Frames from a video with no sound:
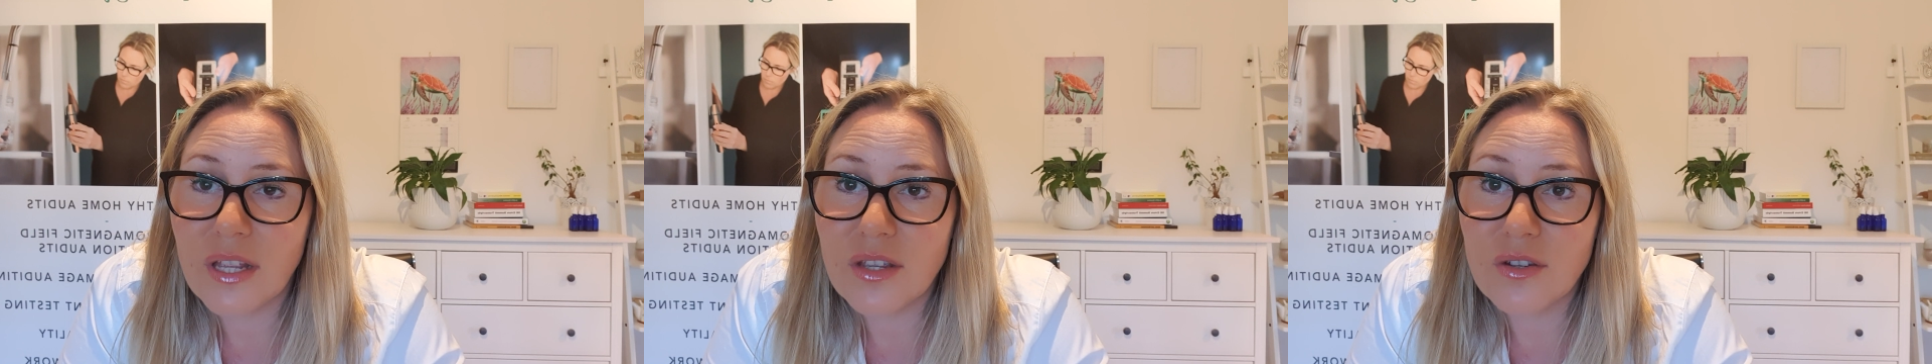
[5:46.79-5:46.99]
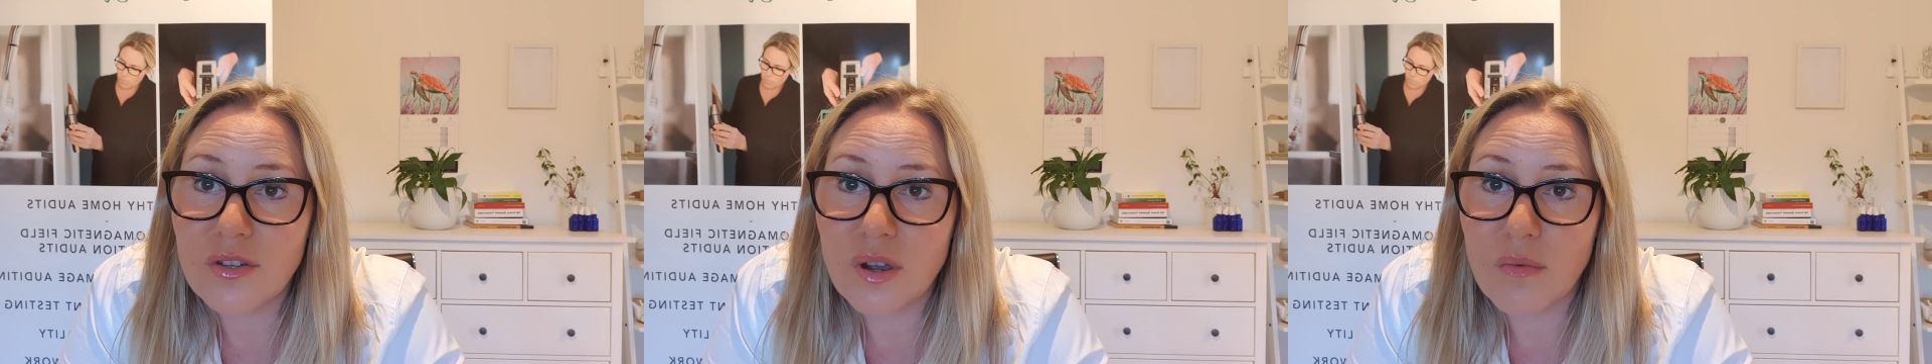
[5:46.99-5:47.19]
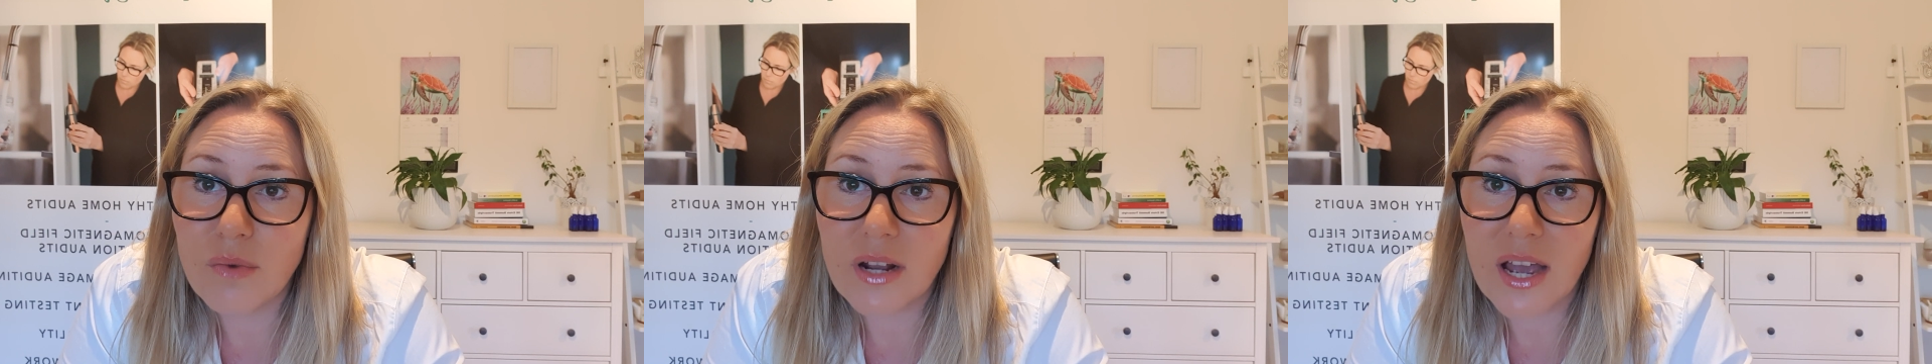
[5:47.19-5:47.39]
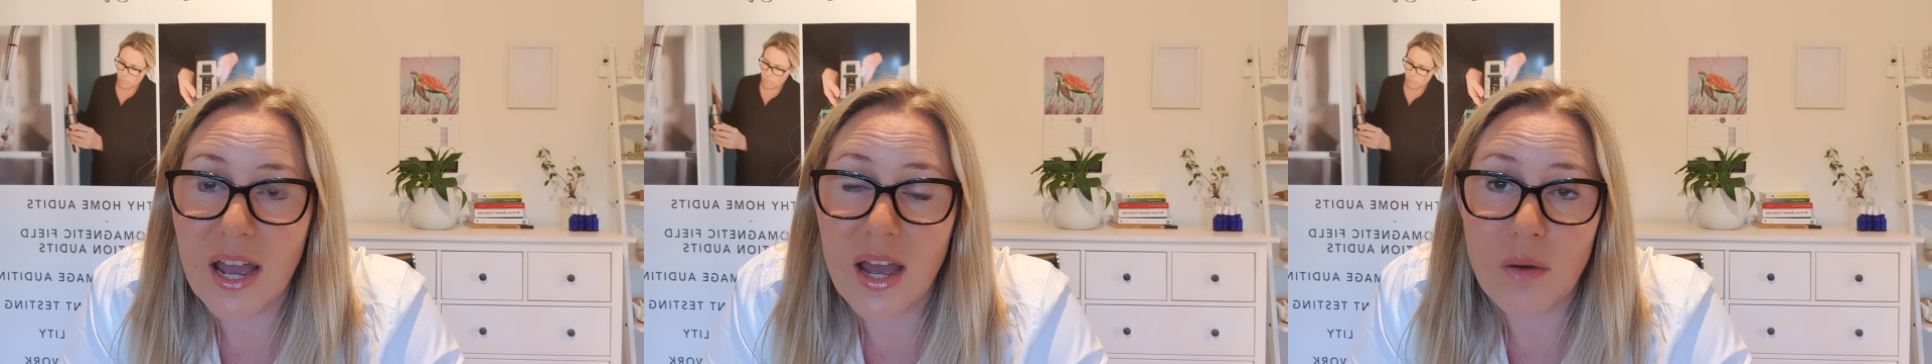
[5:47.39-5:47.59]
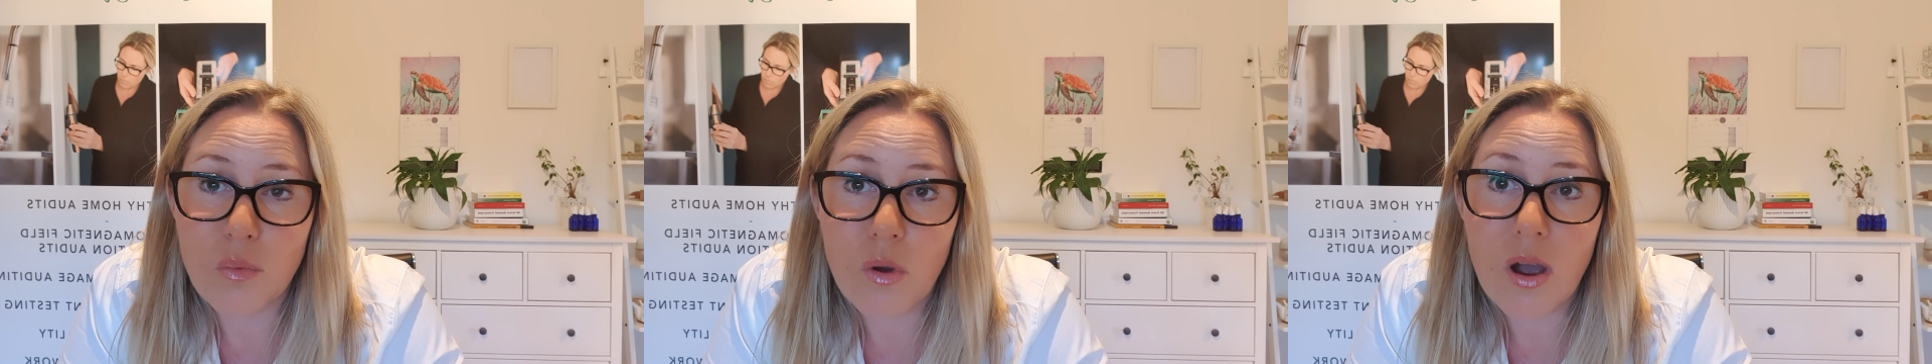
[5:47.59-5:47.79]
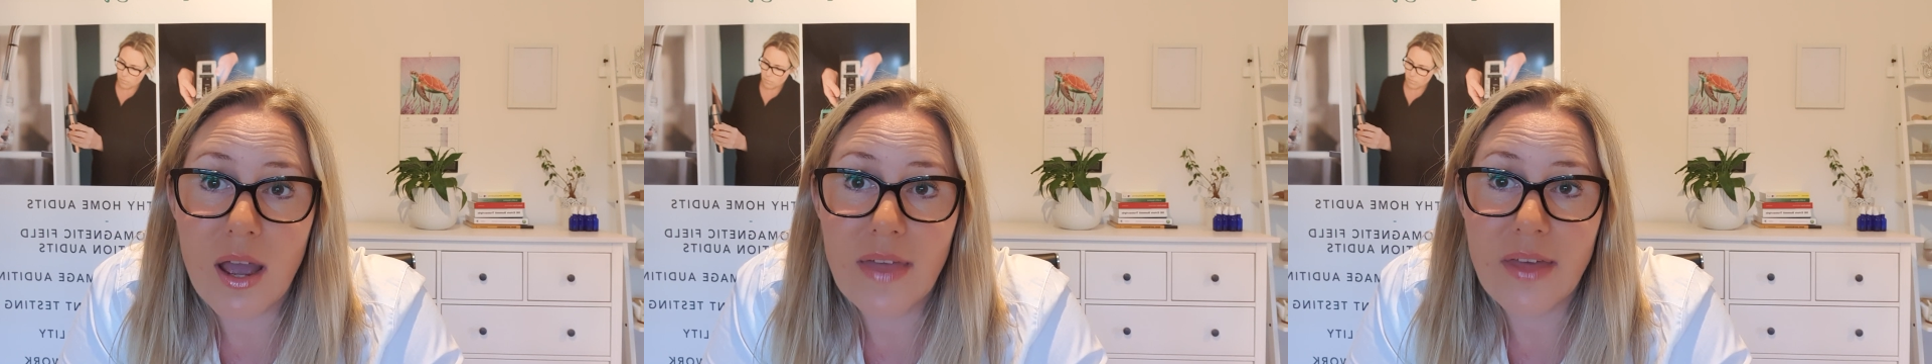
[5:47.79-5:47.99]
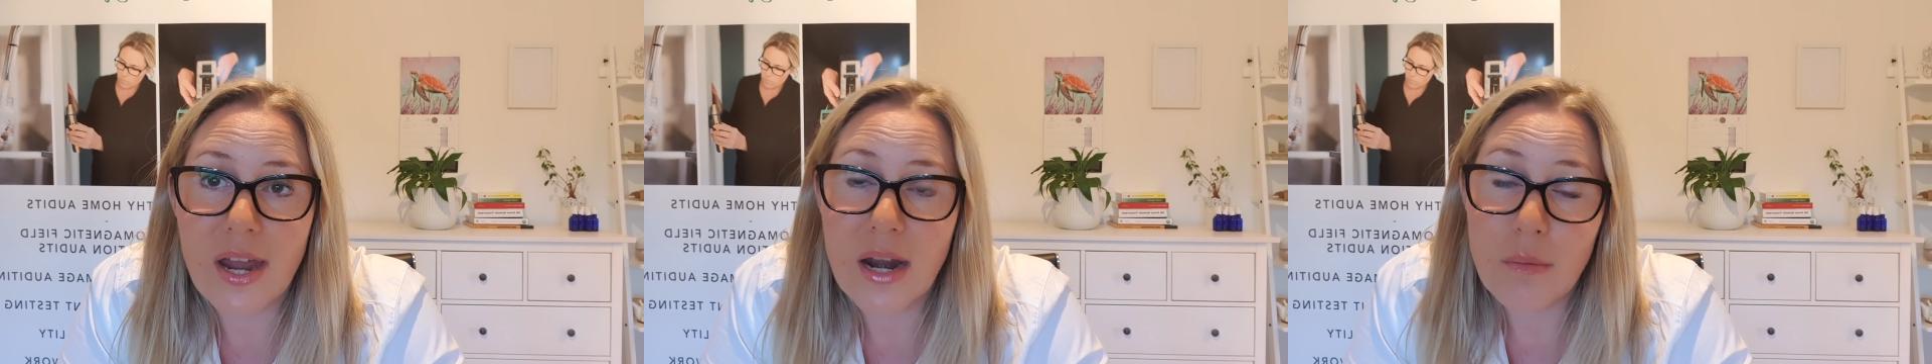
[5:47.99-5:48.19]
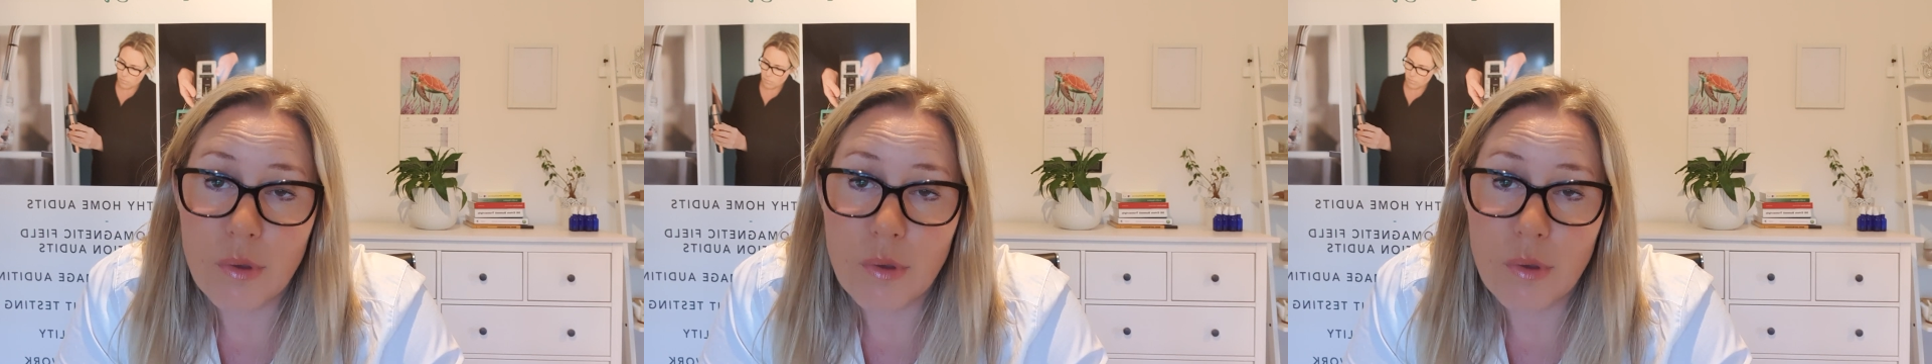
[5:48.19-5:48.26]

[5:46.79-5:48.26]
and you don't want to hardwire that.